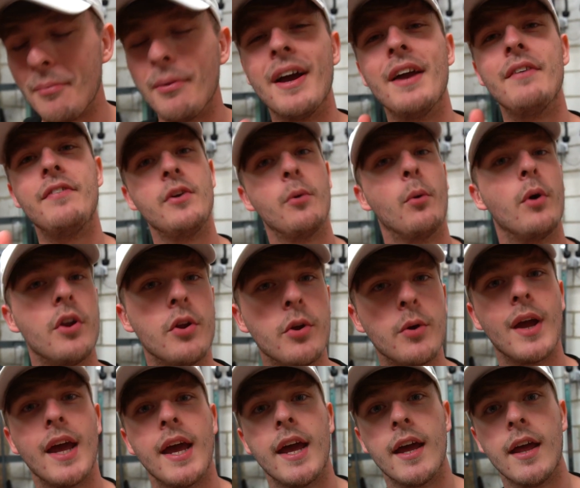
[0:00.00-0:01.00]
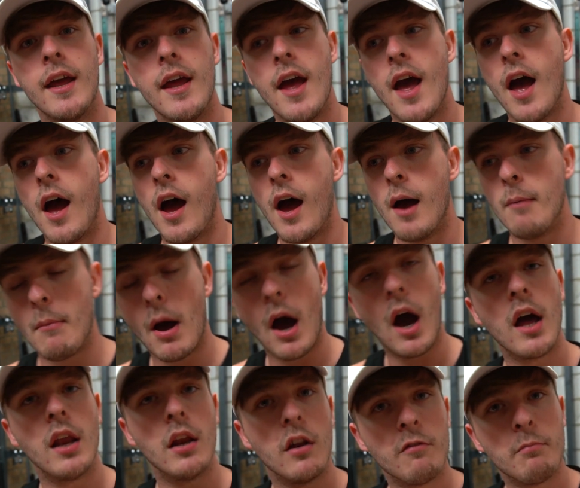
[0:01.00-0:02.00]
but if you are new here, um,
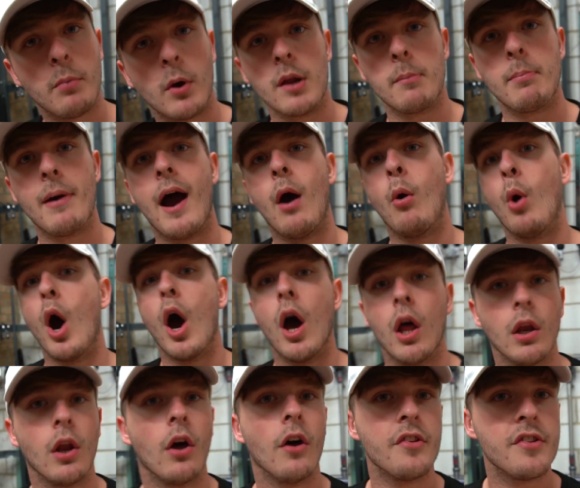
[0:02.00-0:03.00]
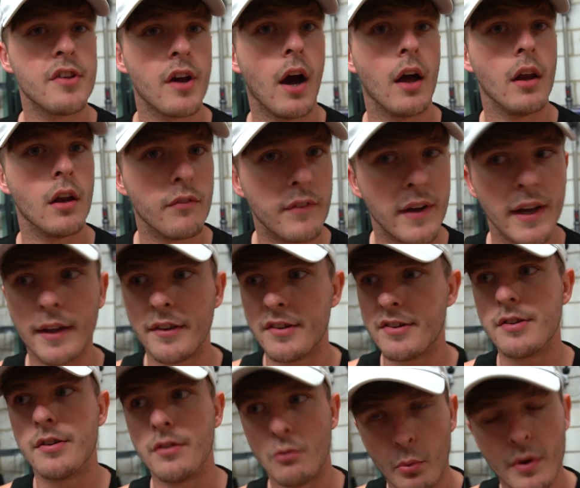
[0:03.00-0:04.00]
I love Body Power a lot. I love
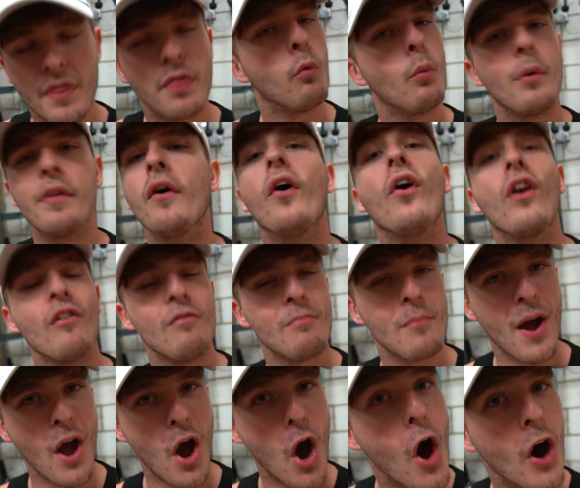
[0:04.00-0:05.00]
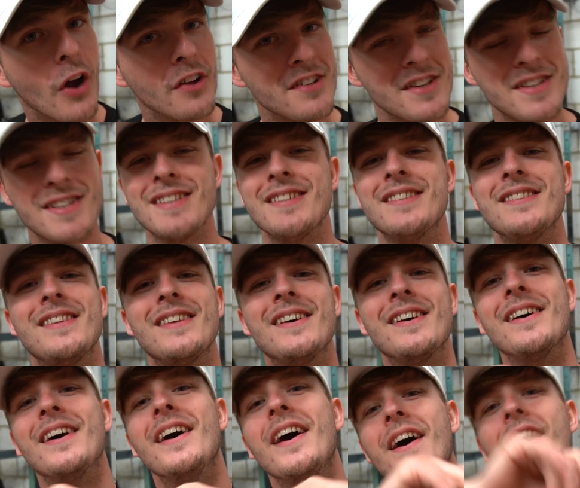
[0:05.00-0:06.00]
it with, with all of my heart. It is
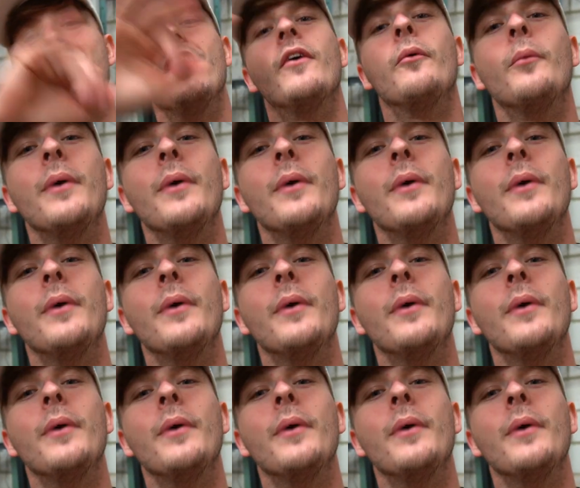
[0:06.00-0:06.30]
the, the